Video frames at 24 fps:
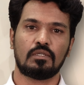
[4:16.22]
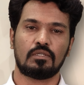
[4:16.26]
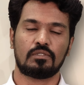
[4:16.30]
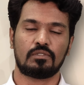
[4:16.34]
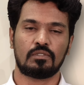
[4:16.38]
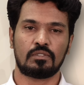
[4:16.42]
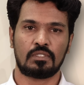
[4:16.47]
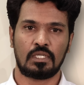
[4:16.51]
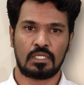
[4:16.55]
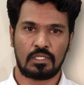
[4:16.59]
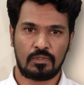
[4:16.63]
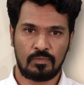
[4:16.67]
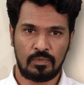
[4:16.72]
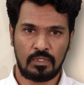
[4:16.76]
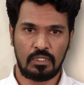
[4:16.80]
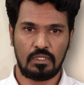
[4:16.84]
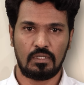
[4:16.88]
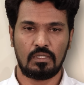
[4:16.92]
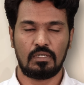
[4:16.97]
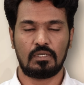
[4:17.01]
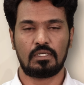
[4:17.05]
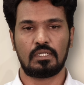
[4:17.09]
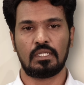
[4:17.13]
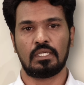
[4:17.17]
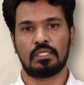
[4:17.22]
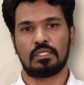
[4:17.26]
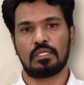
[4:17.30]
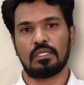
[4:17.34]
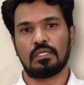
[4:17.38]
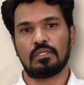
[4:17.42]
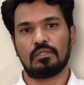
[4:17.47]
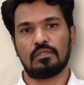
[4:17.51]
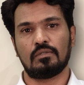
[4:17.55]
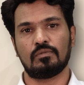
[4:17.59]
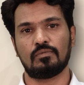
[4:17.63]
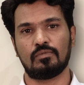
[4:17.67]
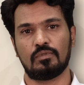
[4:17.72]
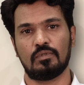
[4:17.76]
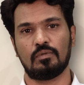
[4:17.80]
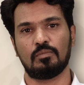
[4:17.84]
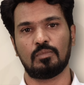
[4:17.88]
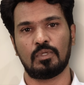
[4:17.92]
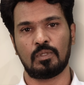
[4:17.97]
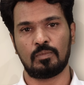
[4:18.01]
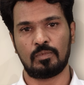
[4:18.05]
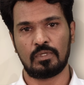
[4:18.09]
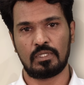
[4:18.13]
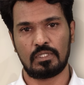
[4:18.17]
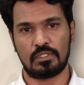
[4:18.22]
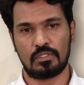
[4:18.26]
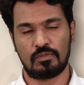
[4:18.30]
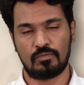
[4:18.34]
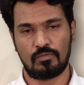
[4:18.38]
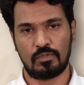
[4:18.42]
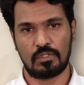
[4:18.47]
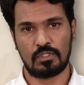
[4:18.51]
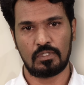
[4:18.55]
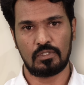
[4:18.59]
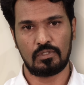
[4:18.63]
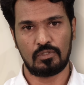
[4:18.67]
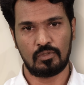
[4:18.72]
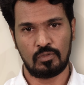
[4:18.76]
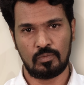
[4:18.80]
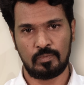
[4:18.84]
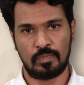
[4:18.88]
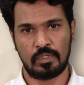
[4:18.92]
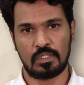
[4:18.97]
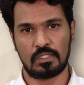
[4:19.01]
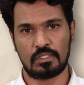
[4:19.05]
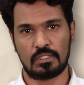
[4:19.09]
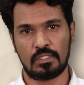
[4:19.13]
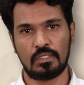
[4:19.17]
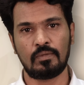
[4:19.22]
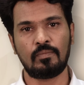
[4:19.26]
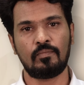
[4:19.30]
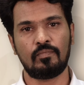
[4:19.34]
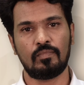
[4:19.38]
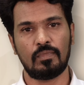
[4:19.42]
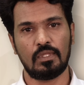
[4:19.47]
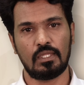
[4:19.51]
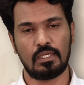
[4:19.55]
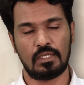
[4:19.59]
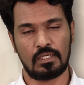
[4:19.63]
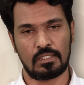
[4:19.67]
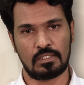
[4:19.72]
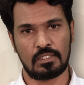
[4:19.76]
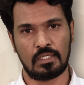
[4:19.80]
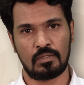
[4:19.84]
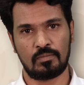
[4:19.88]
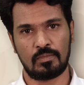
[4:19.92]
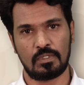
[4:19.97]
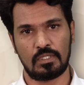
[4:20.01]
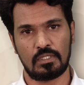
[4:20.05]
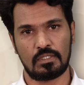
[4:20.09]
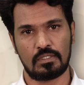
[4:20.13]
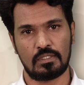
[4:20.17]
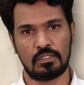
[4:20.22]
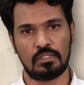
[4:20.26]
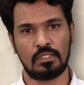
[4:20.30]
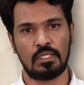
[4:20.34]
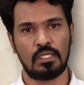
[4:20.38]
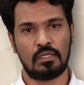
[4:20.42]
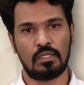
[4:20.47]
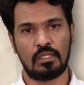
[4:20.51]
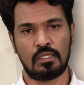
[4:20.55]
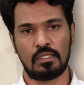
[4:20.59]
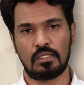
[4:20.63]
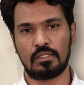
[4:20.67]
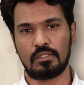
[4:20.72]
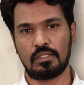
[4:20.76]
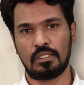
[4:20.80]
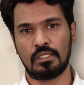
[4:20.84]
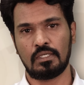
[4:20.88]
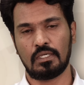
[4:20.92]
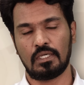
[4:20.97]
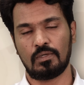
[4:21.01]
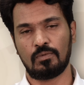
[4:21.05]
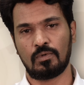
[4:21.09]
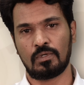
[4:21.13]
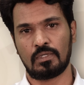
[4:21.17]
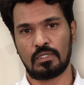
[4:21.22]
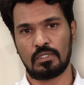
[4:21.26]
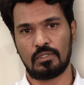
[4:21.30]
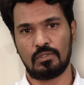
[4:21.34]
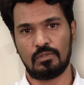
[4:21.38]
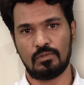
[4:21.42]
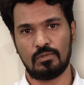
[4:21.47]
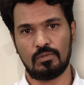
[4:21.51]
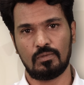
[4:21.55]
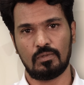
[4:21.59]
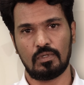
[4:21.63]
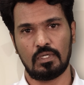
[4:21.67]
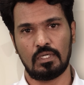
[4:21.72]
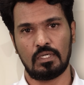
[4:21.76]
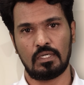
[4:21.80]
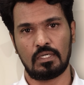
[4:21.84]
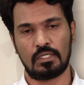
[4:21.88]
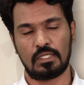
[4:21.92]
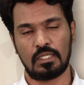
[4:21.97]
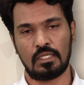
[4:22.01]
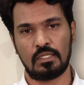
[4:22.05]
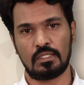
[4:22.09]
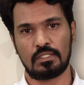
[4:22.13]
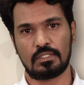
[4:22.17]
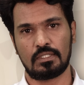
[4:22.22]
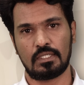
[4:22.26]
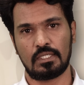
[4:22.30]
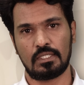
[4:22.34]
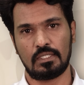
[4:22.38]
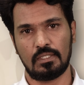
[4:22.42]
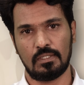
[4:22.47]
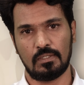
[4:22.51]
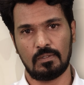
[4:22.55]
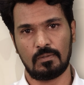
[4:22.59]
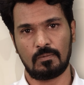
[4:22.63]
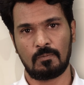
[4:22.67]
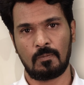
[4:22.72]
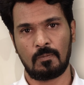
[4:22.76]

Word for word: So that will take care of preparation for the UPSC examination. And another thing I wanted to uh, tell is that uh,